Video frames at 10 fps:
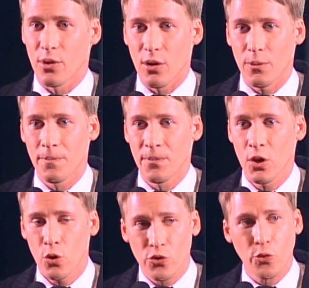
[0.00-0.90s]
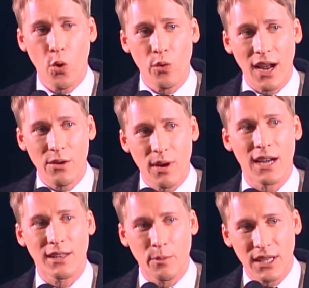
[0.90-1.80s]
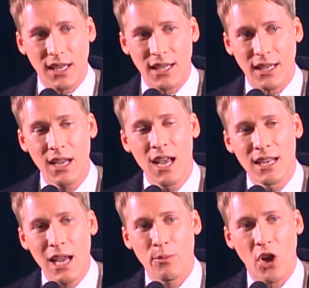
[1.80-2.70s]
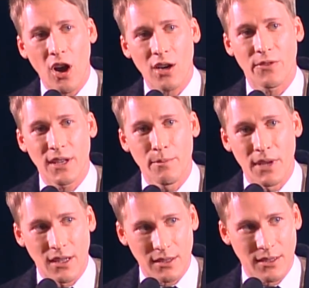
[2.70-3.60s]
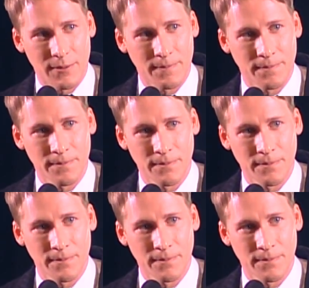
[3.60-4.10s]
hero, whose quote I read at the beginning, named Harvey Milk.